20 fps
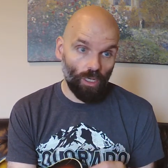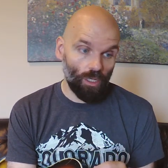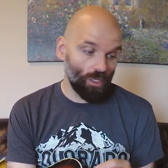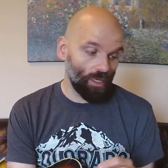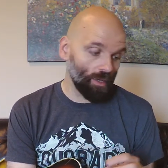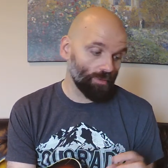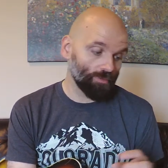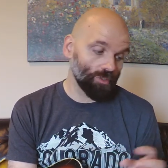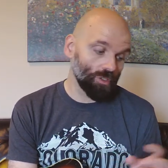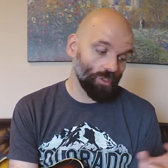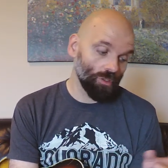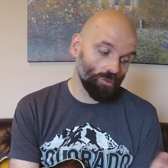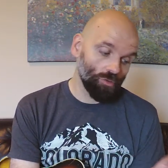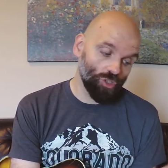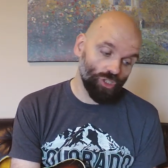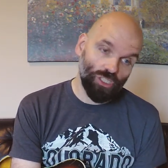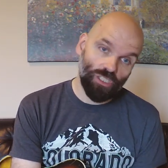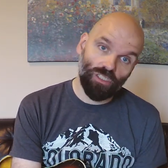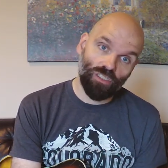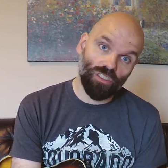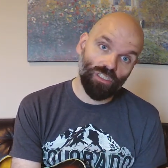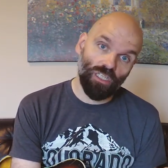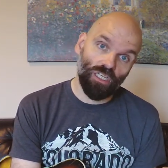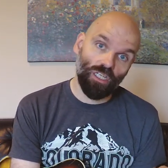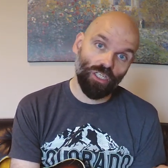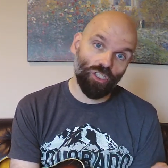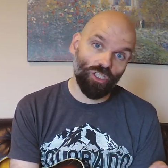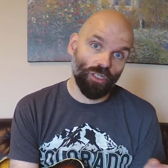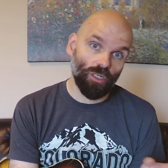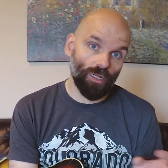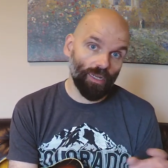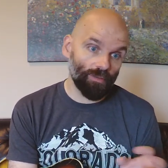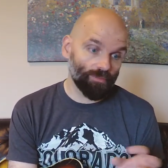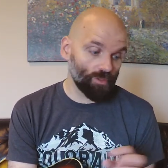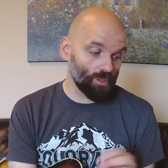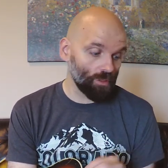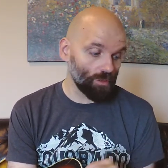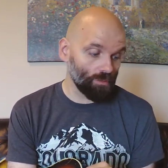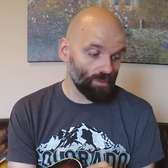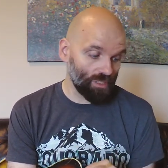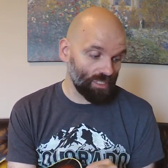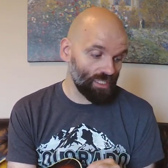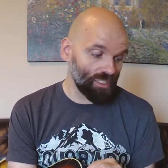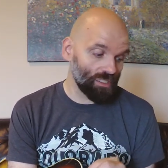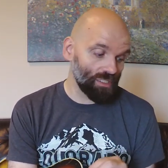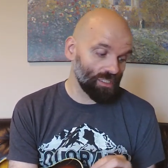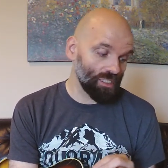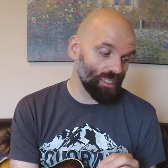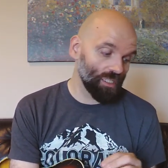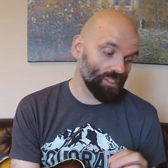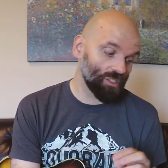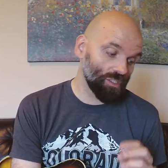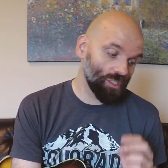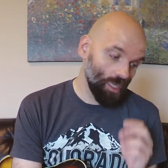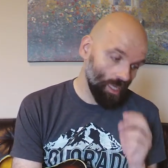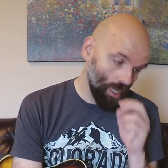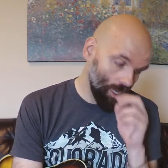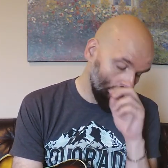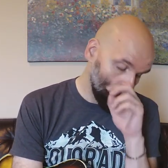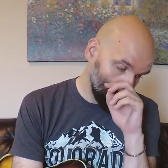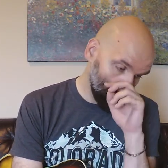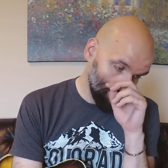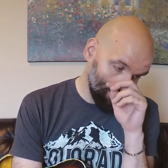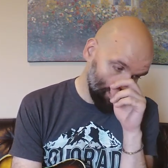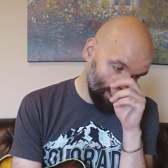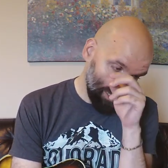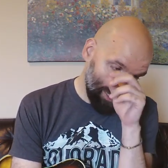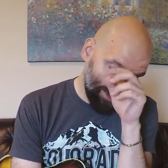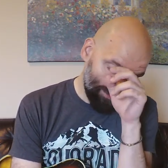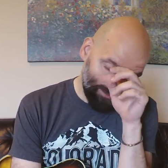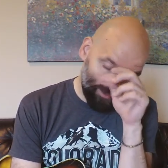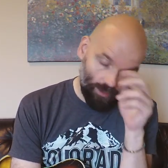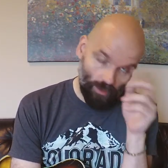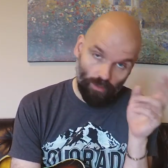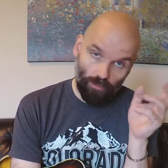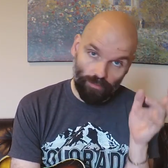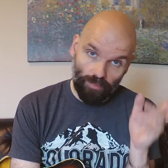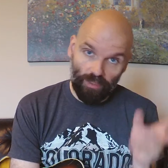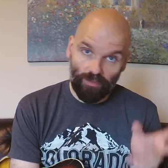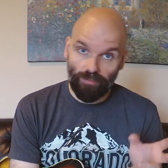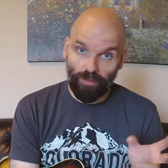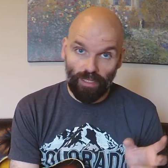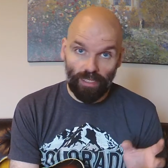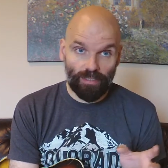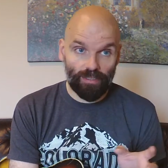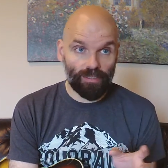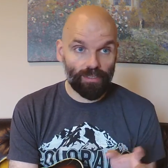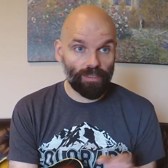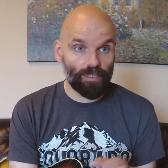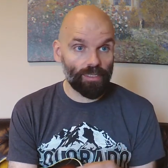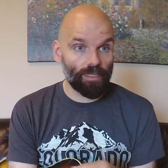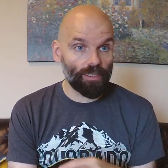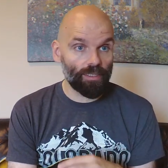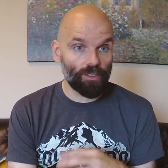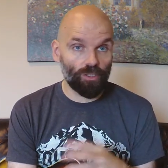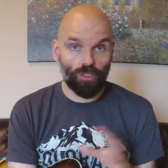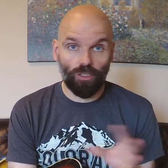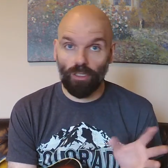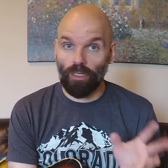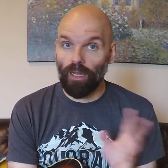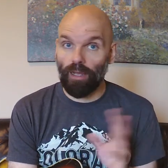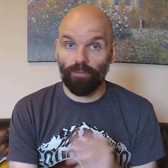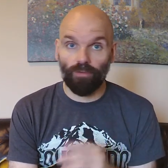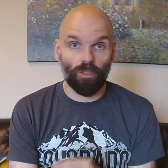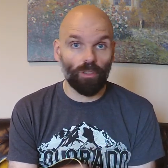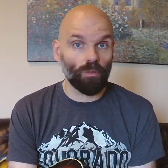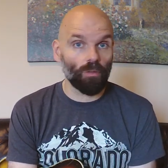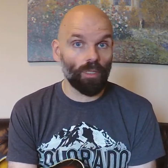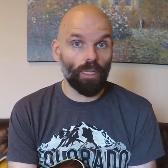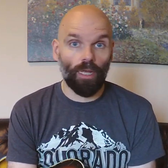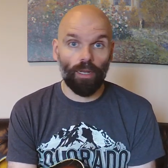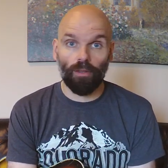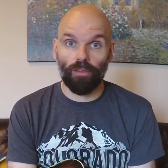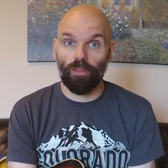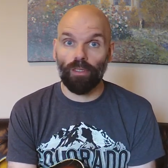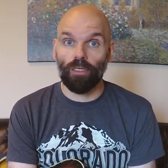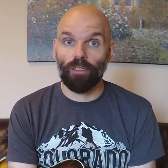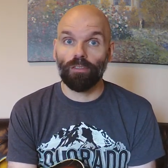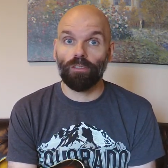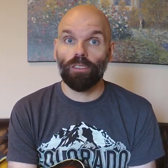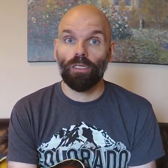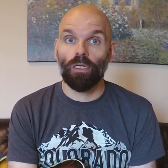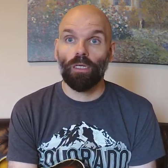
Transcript: You have to know G six, you're going to have to know D six, you're going to have to know B flat six, you're going to have to know a lot of things.